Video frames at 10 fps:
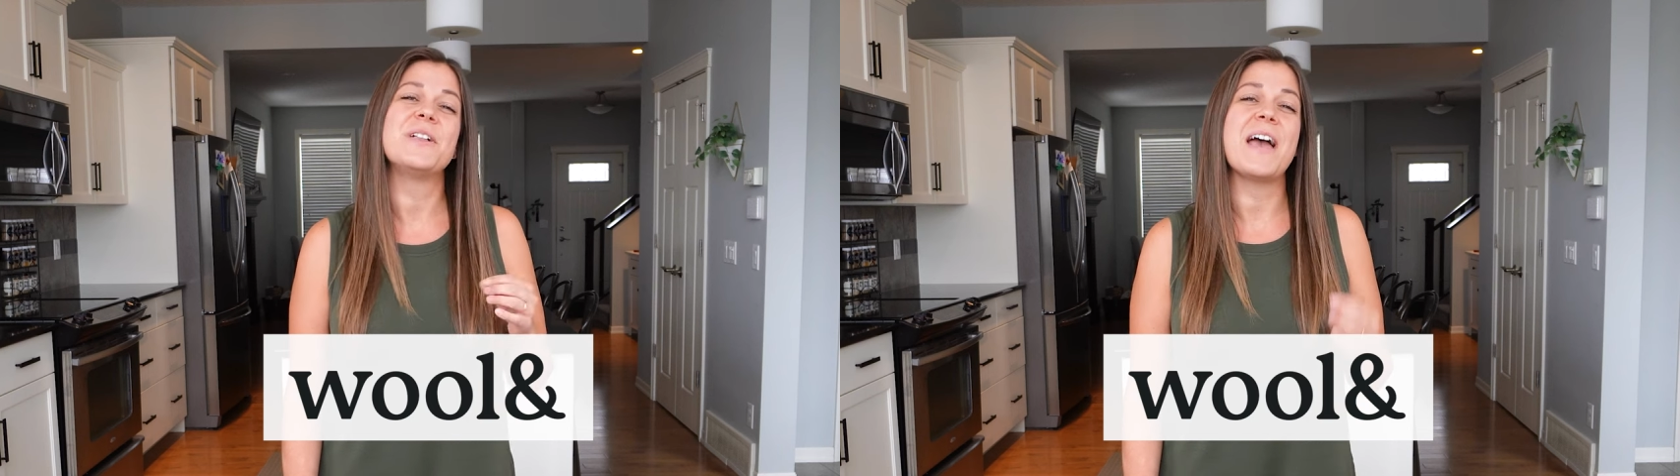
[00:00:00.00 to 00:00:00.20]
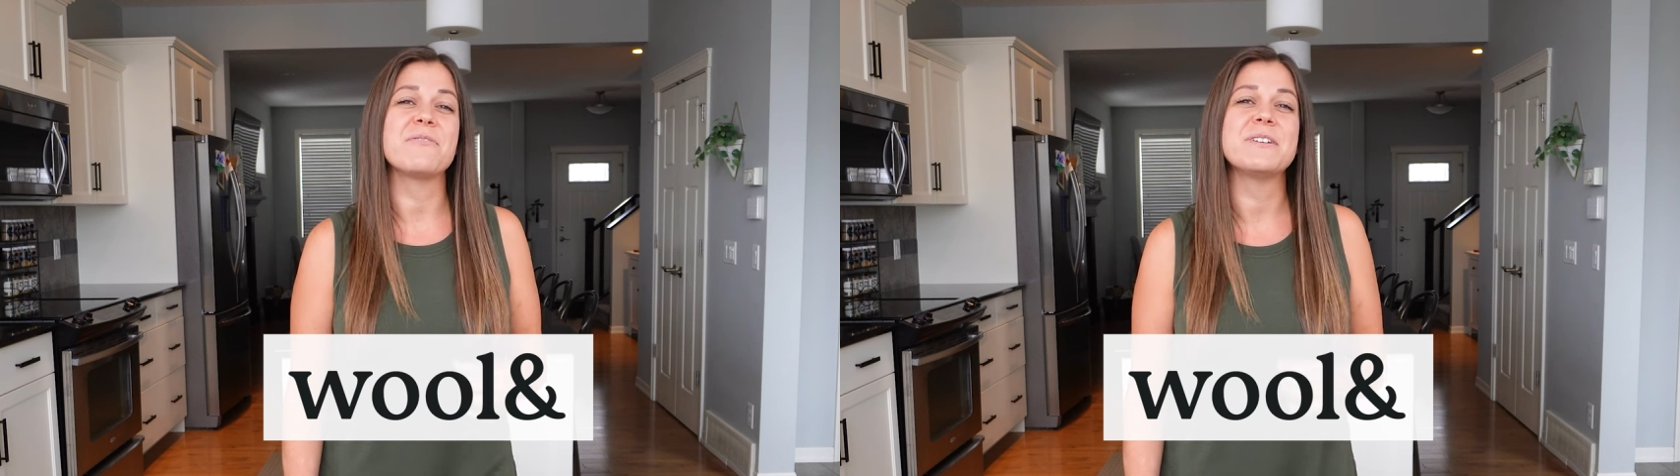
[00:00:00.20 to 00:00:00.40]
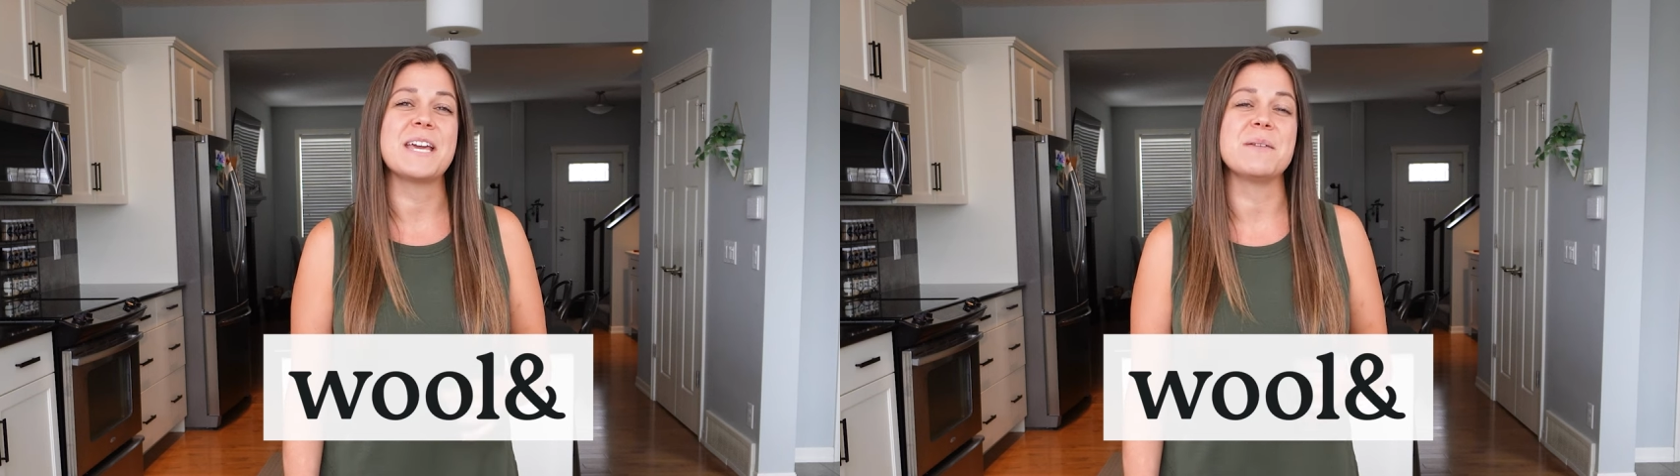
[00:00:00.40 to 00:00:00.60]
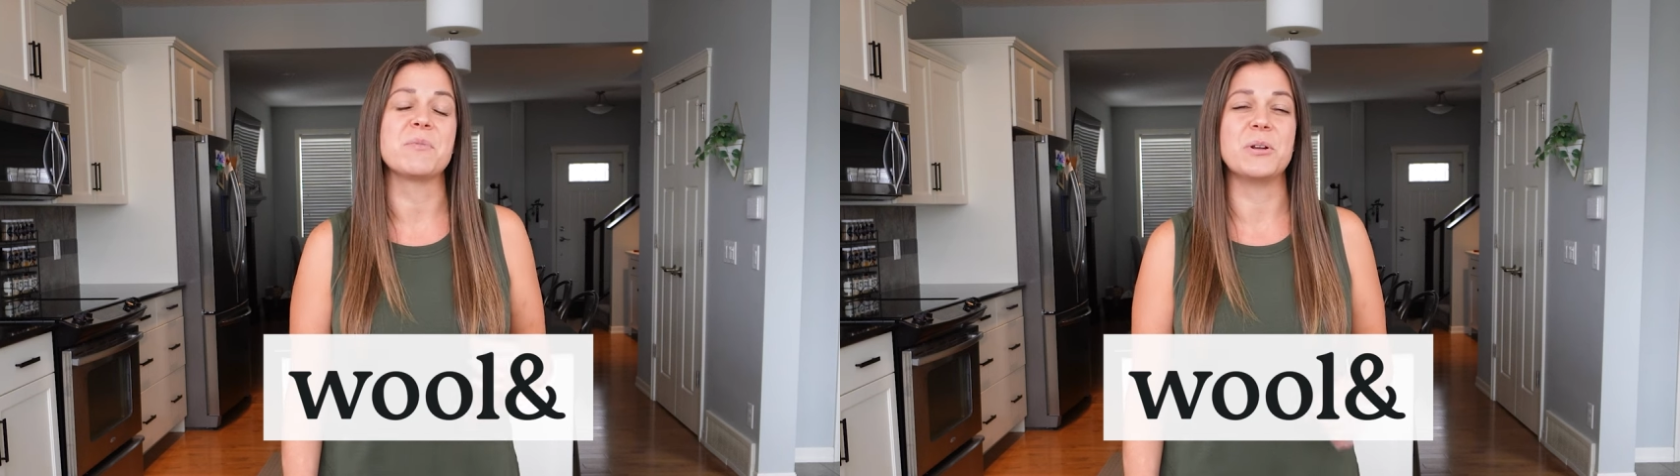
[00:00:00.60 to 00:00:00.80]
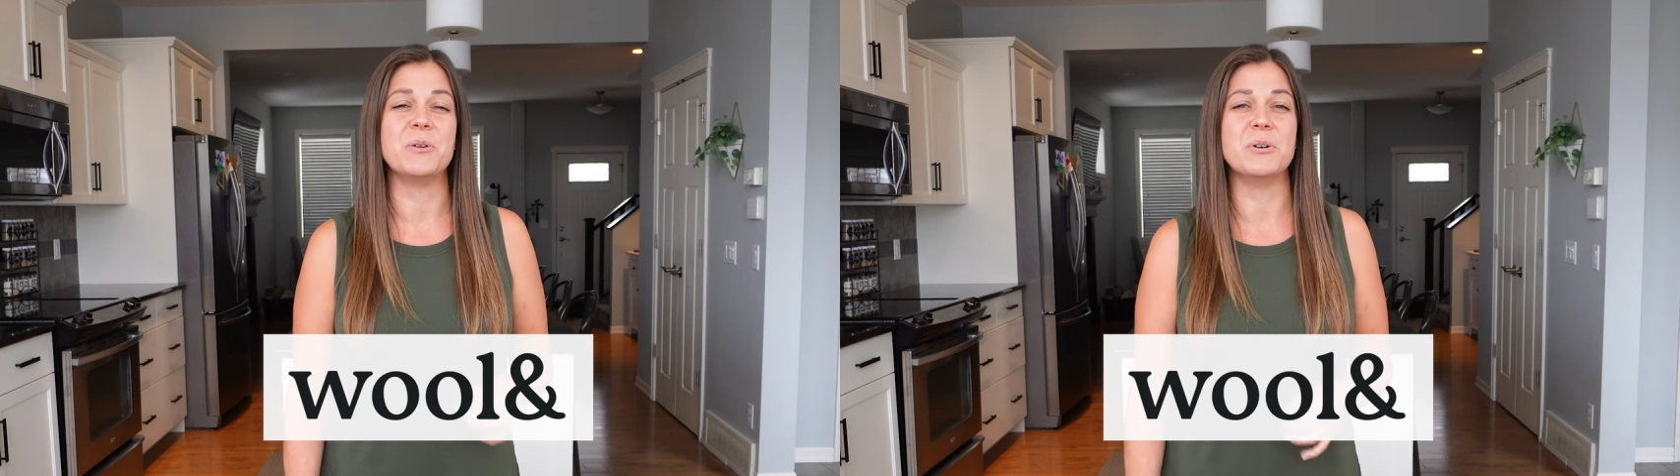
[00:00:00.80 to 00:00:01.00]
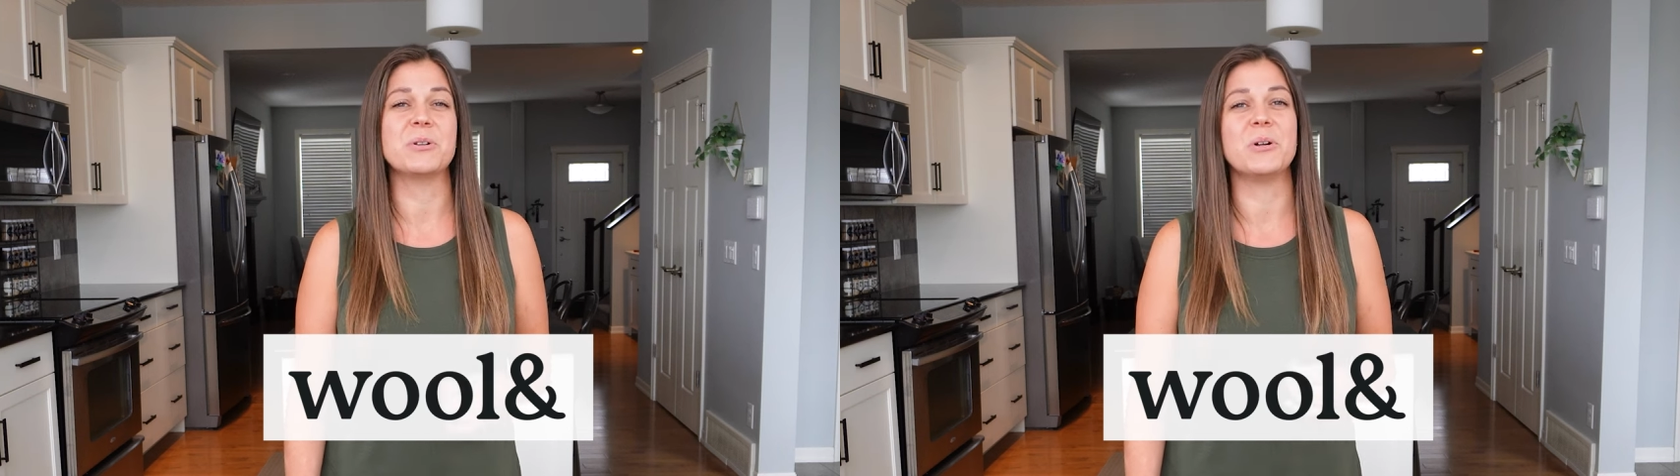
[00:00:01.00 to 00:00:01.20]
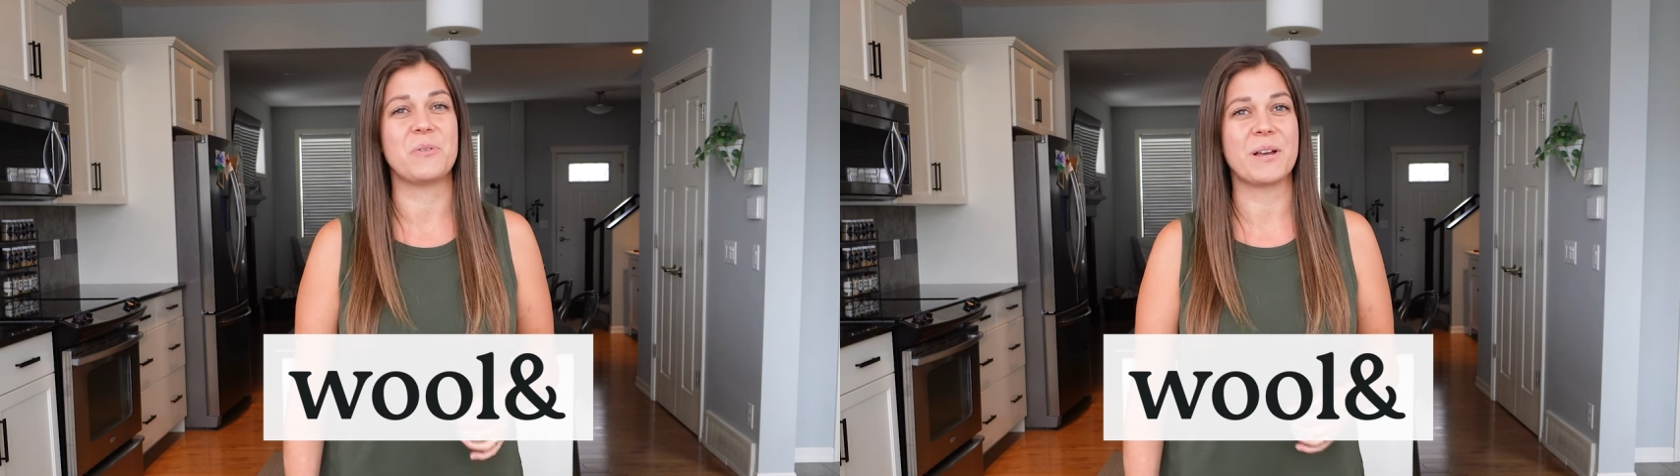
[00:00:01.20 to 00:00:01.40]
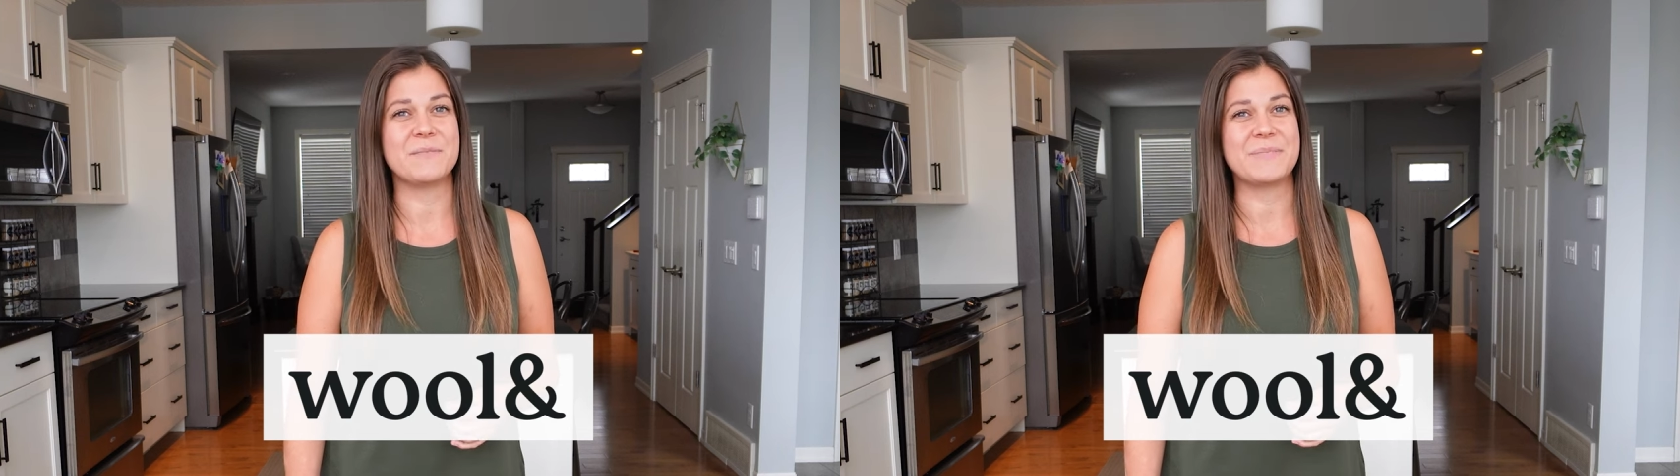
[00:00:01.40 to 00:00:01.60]
everyday merino wool clothing
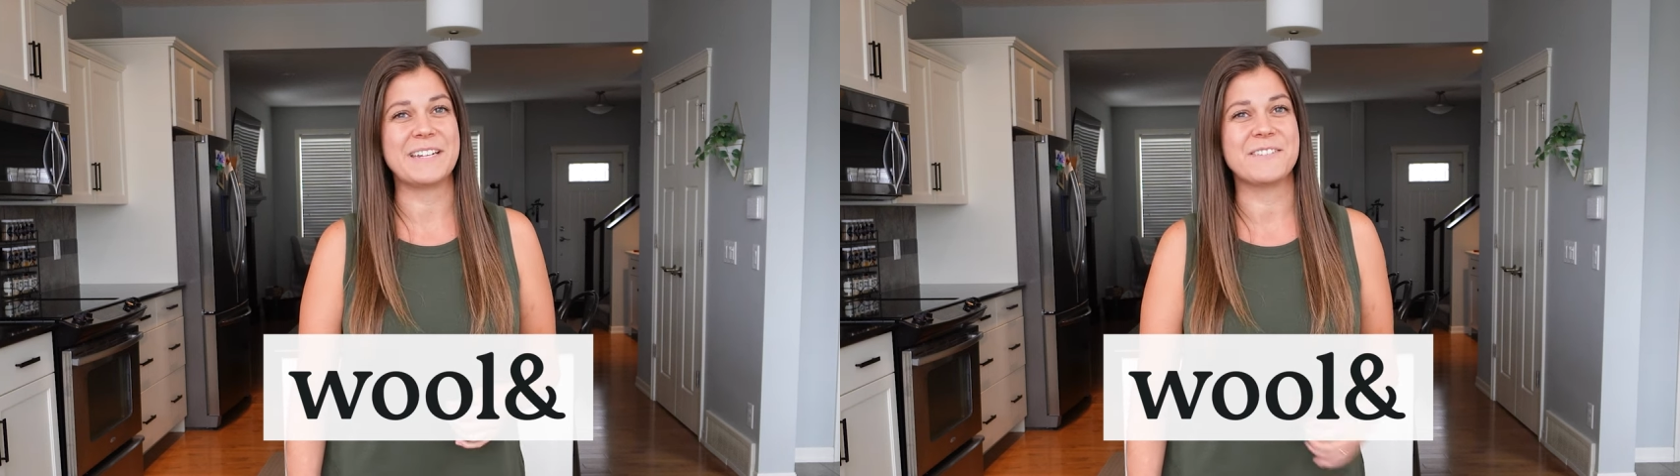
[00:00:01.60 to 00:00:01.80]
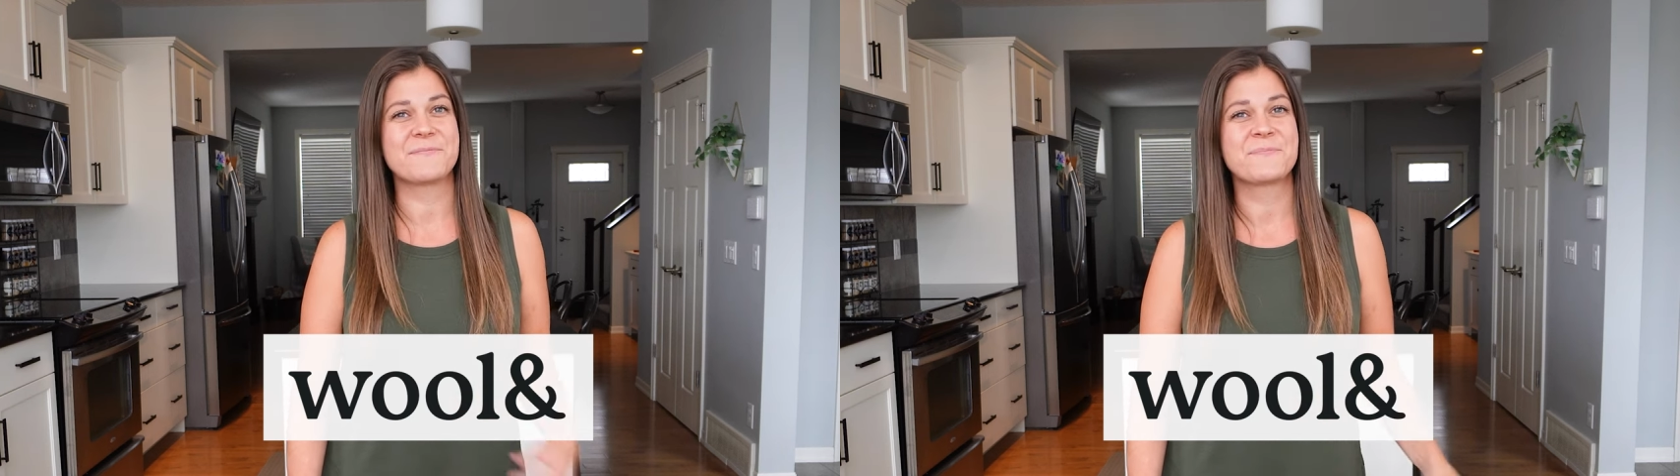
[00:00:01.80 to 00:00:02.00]
company.